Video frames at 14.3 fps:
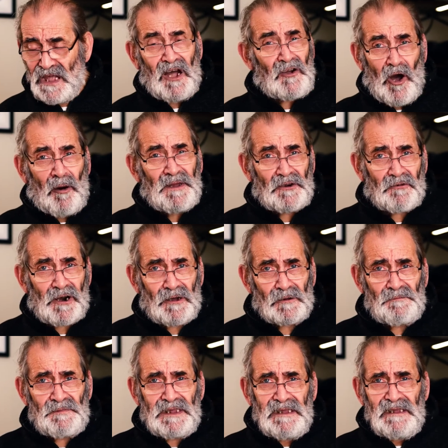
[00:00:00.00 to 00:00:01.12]
comic
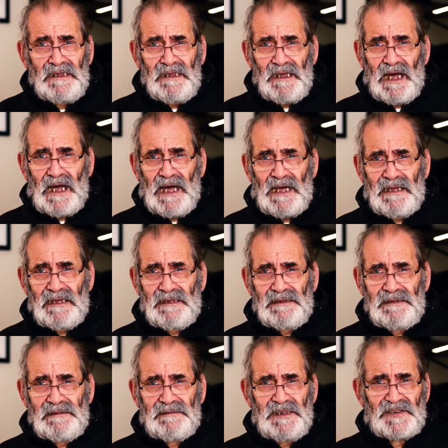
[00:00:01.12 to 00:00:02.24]
role.
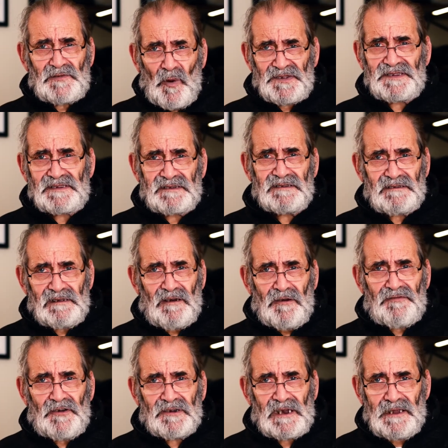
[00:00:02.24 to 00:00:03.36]
This wasn't
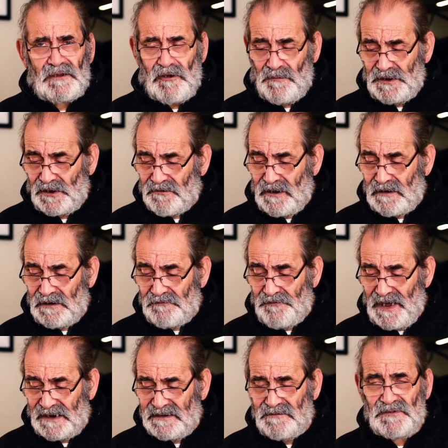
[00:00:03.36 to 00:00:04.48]
overtly a comic role. In
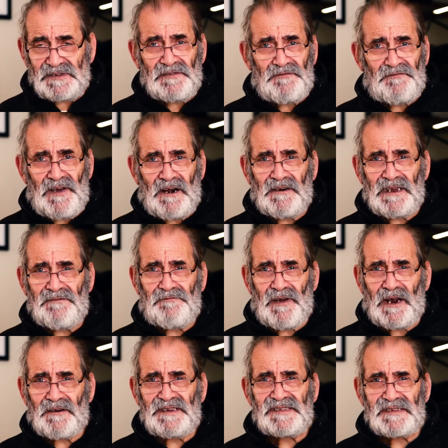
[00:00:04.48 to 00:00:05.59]
fact, it was a very,
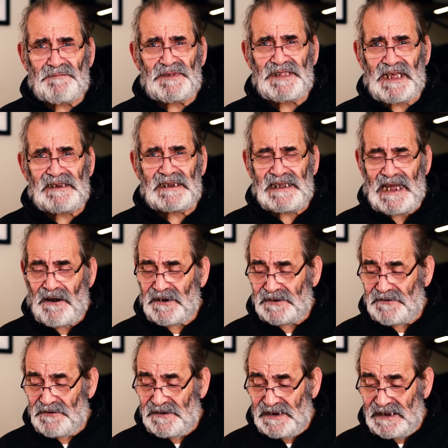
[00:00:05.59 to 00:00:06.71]
very sympathetic
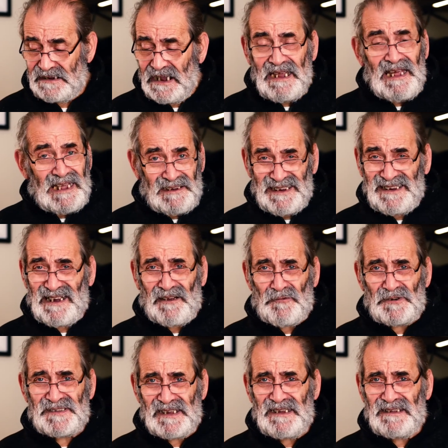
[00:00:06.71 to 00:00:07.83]
character indeed. Indeed, I
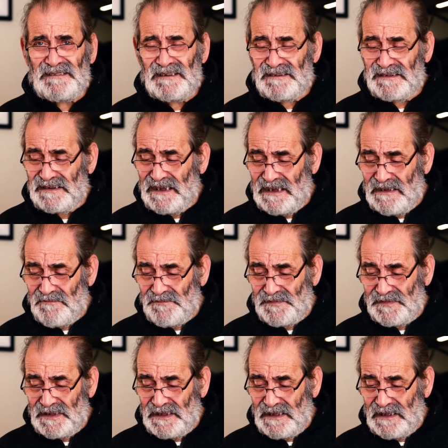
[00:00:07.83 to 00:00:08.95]
would say that
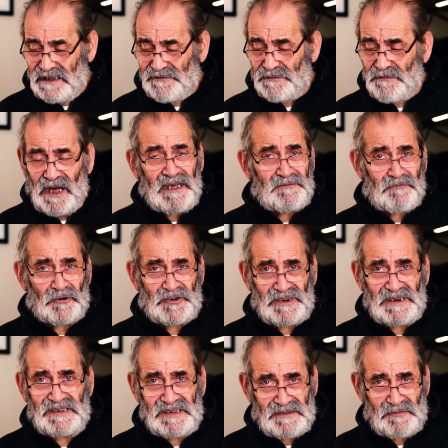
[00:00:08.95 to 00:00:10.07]
I've admired Roger
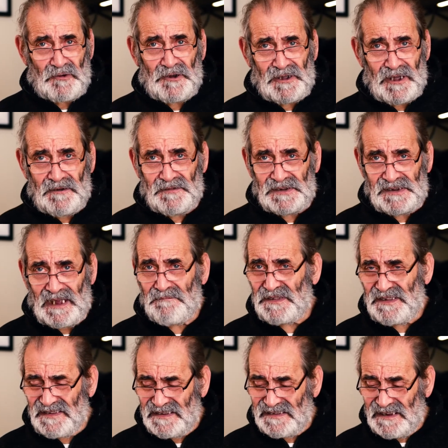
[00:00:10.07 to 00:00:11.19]
Lees's work over the time,
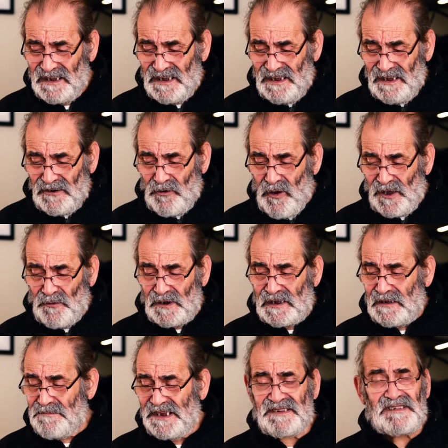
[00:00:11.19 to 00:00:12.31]
but this is quite one
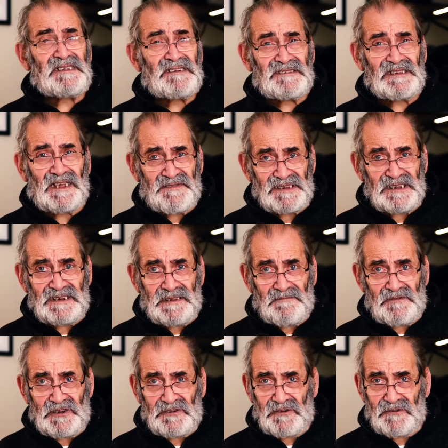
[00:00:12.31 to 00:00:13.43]
of the best things I've seen
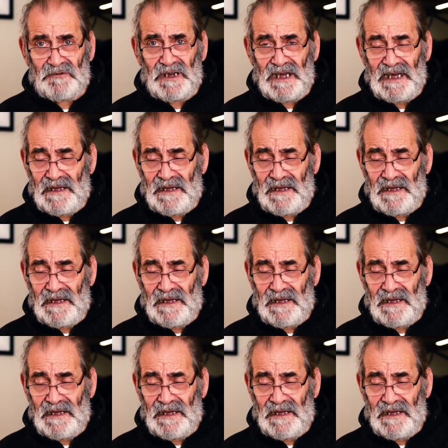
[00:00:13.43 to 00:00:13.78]
him do.